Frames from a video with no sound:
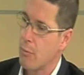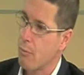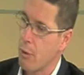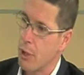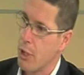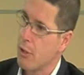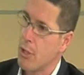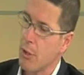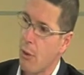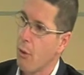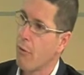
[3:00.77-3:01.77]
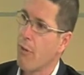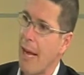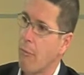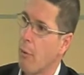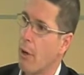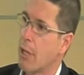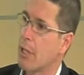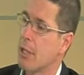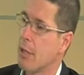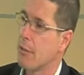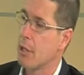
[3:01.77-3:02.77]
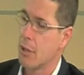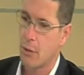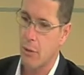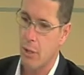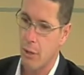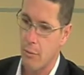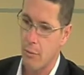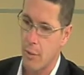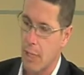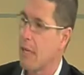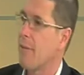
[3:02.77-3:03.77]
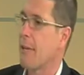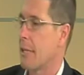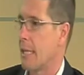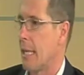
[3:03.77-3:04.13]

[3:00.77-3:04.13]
reduce all of that work to significantly